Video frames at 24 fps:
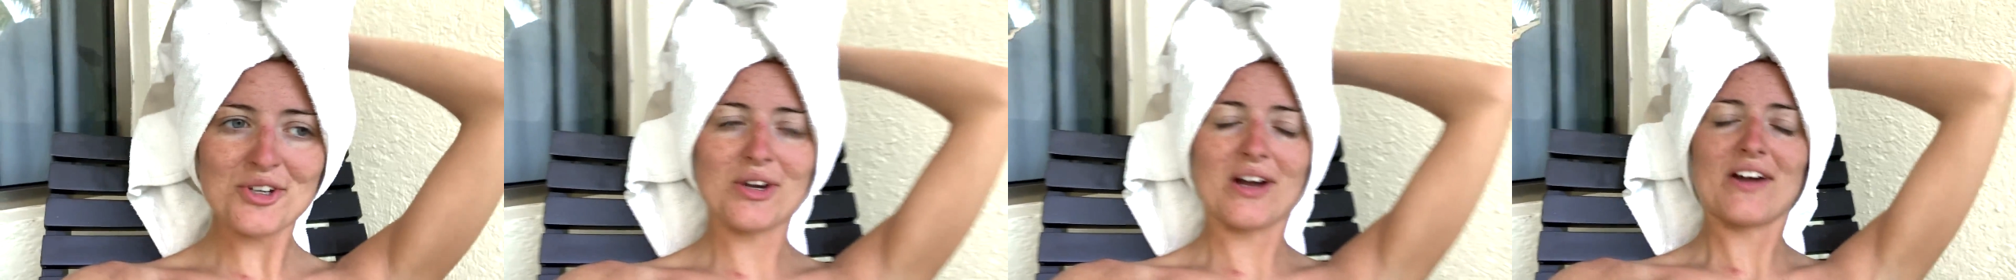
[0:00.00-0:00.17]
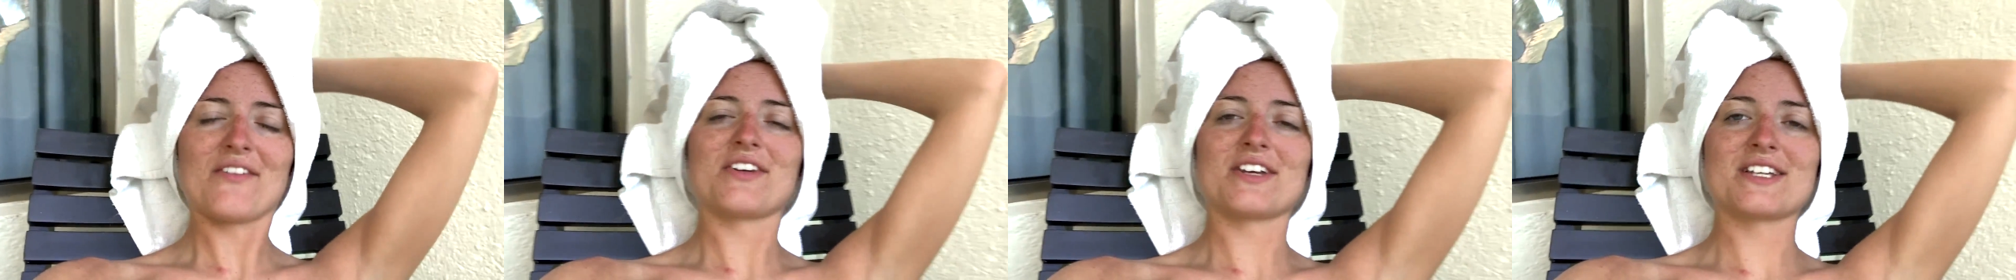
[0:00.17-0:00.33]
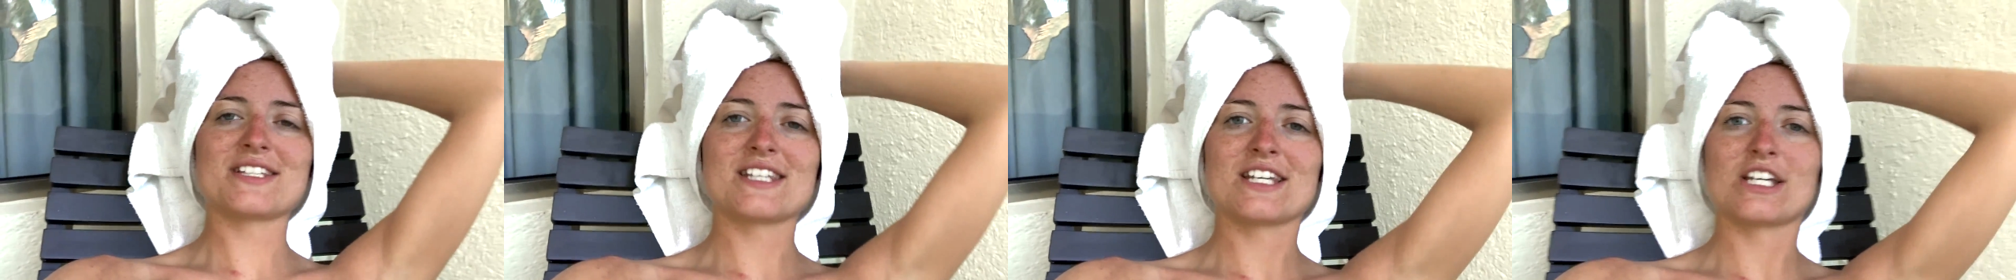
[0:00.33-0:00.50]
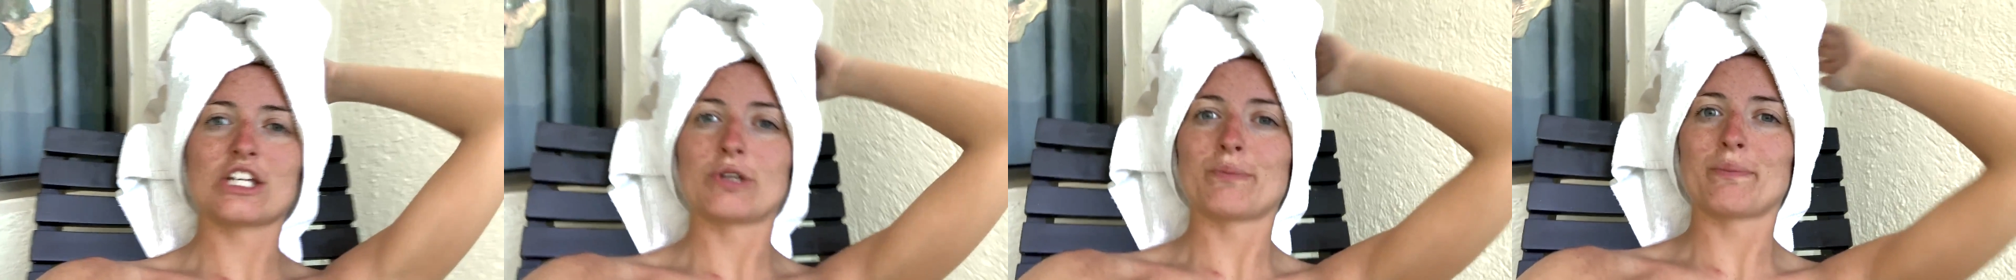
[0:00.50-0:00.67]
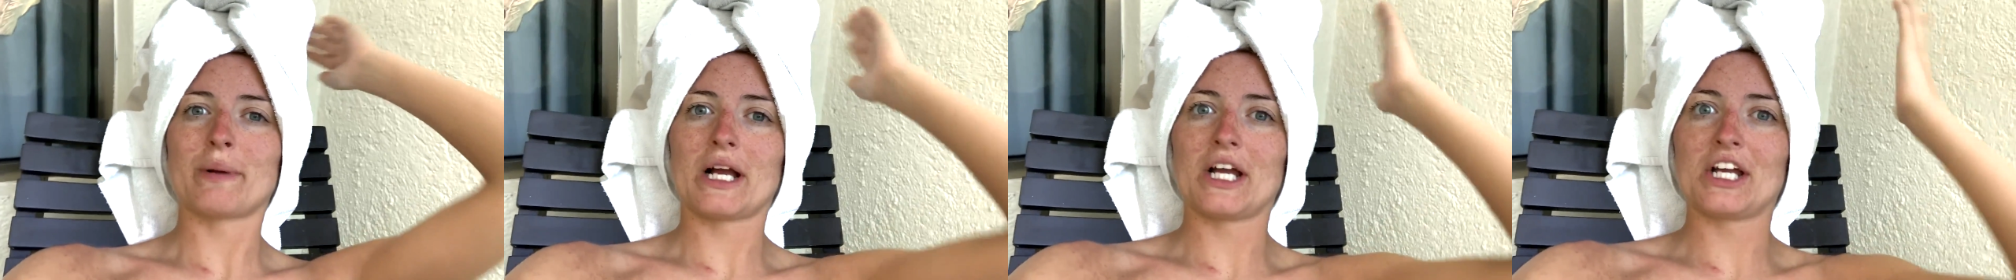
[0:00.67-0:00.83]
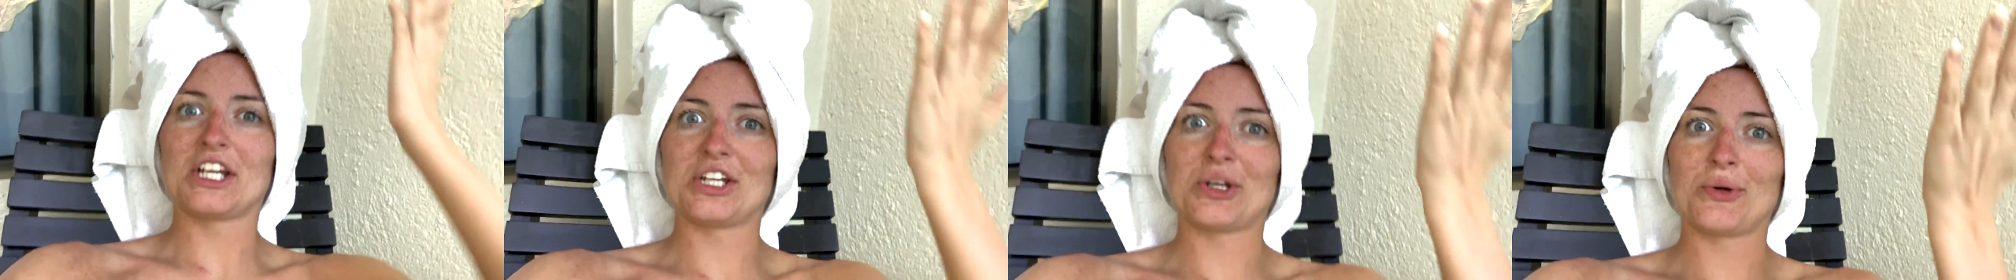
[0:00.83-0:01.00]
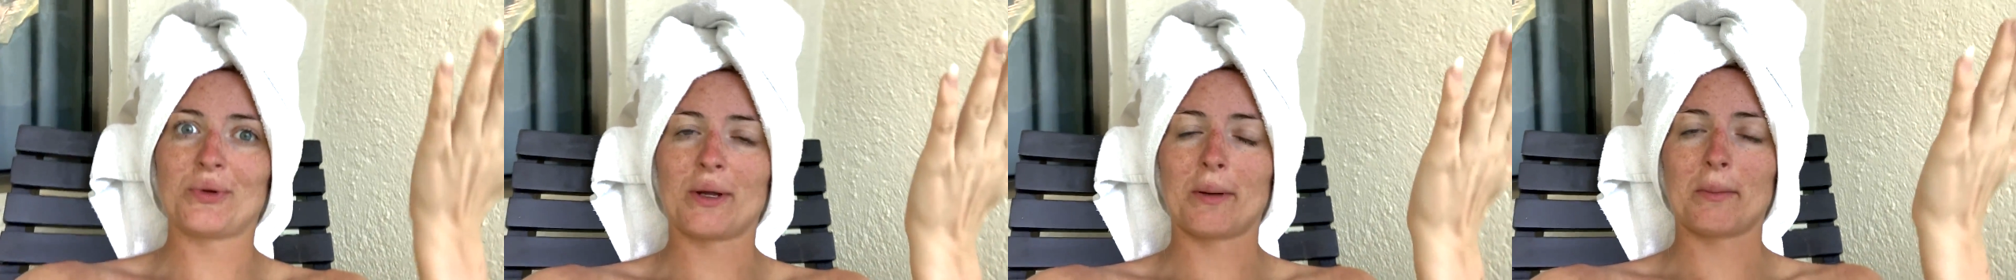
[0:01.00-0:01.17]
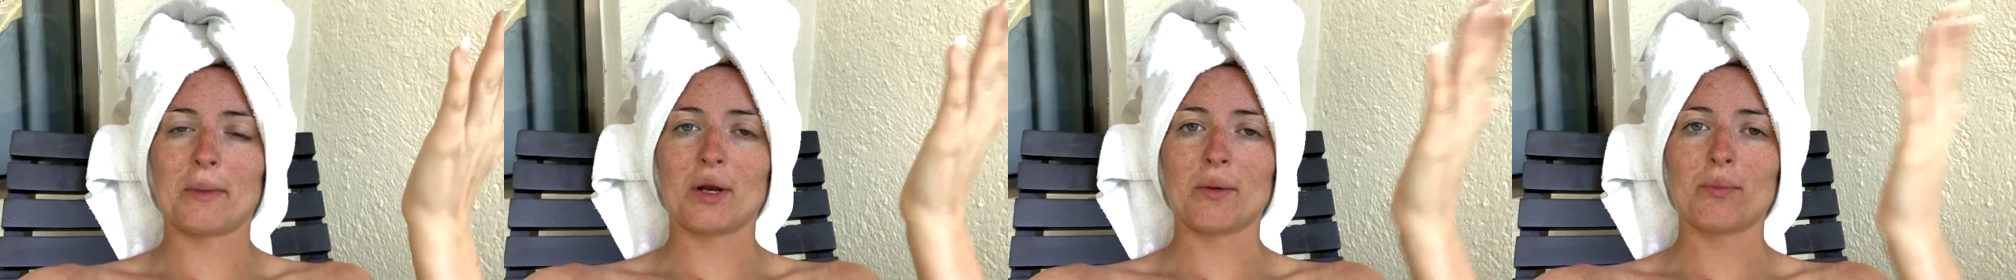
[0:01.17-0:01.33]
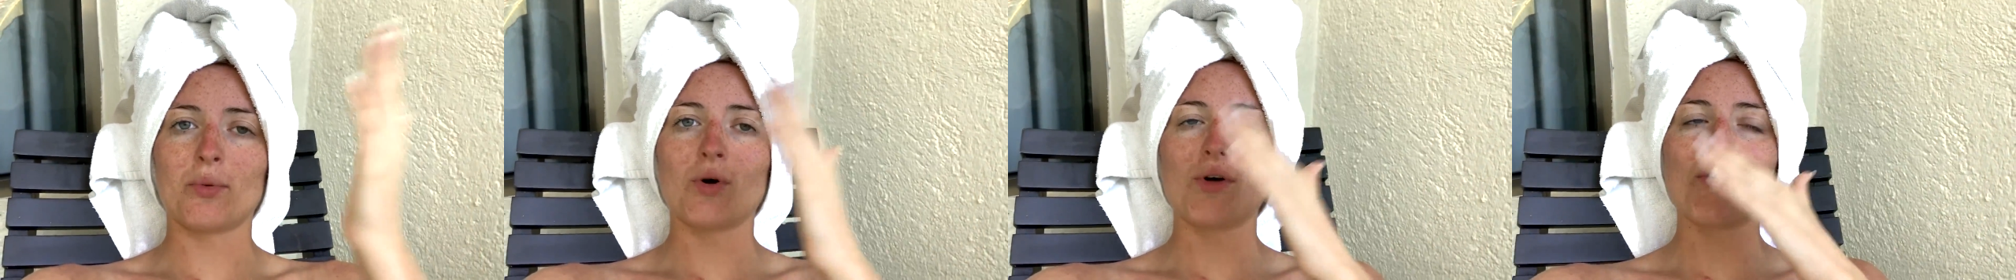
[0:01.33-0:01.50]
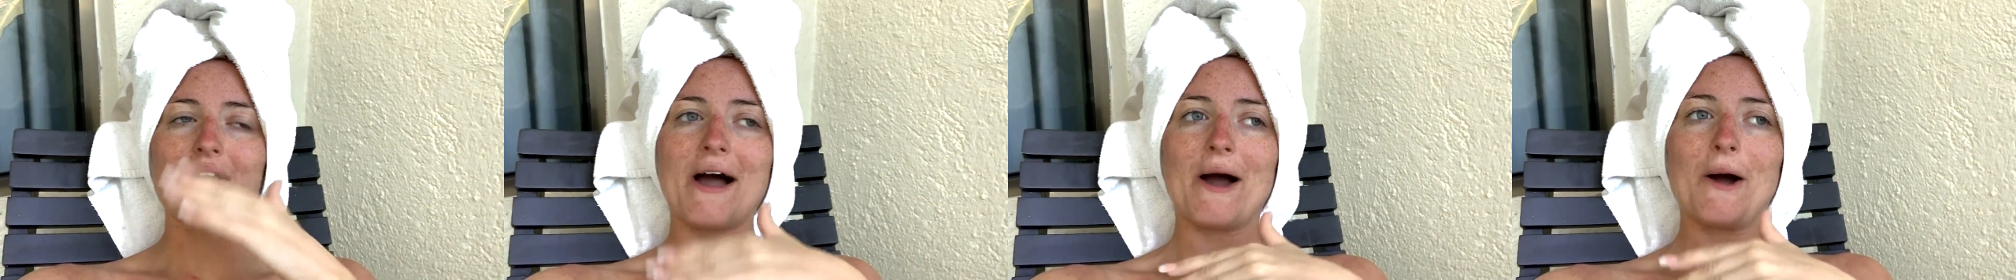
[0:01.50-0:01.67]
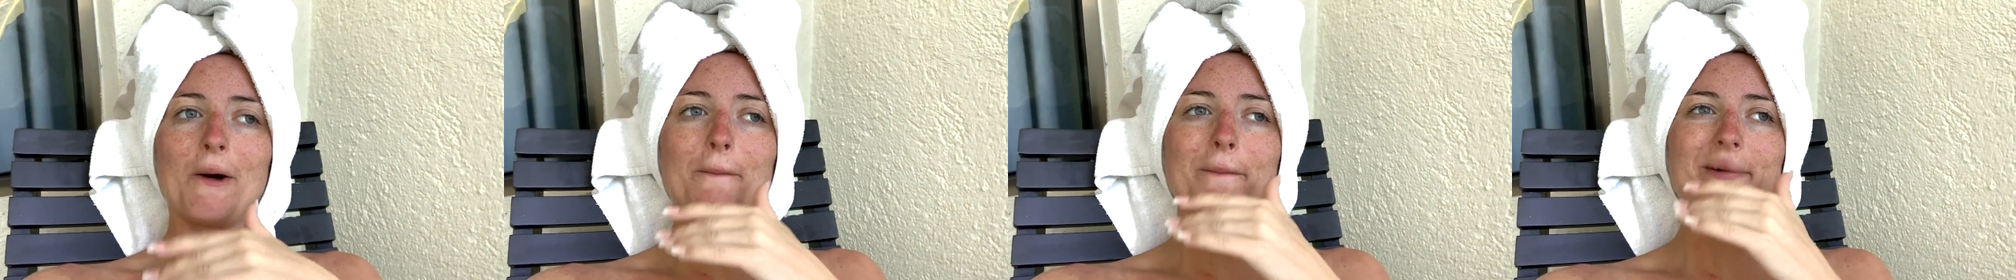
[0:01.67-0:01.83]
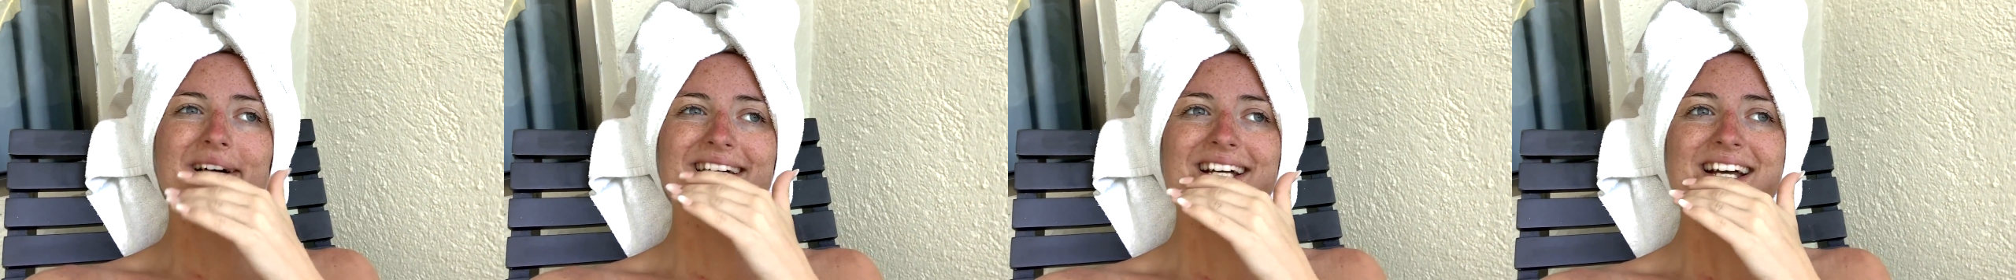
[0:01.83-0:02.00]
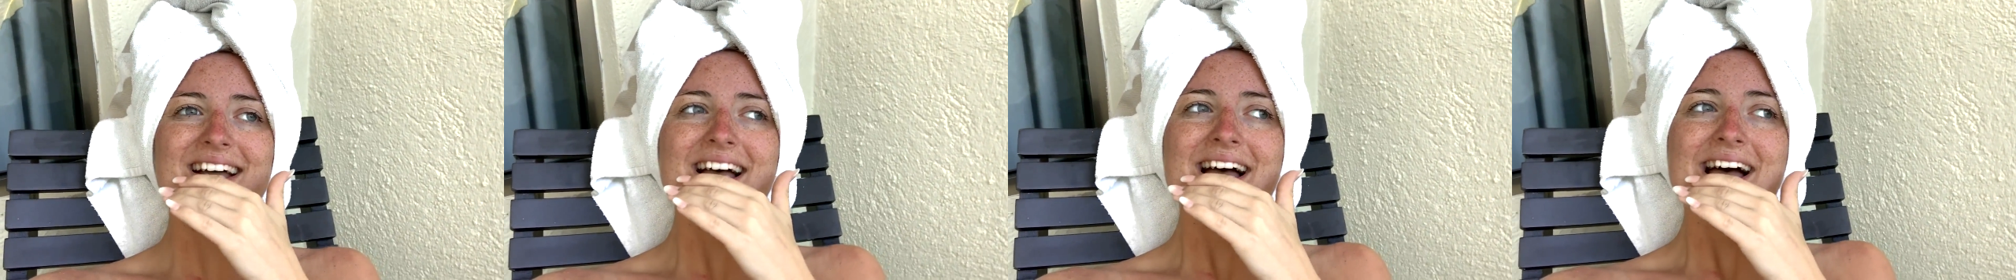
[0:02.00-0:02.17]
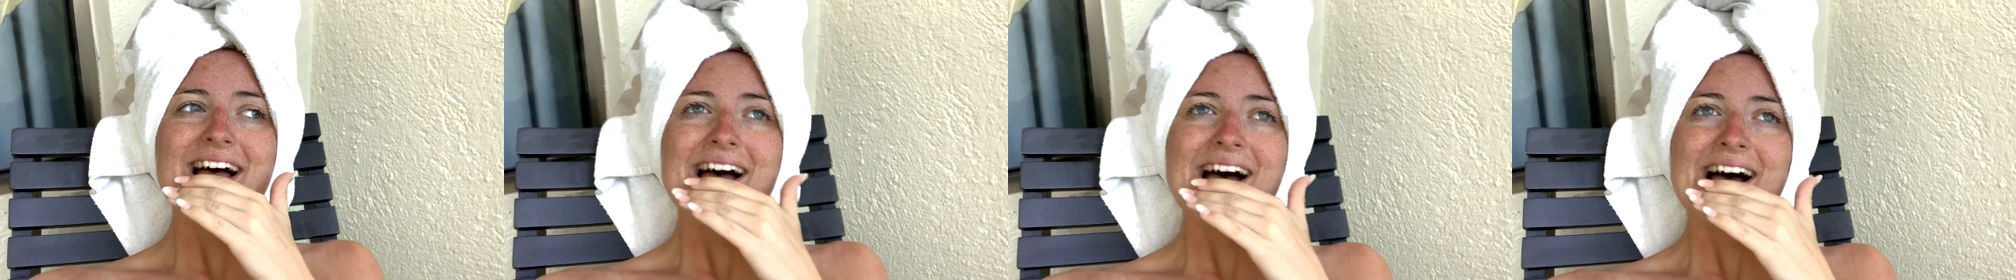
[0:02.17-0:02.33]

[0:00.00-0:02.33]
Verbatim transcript: you obviously probably know what I'm gonna pull out, but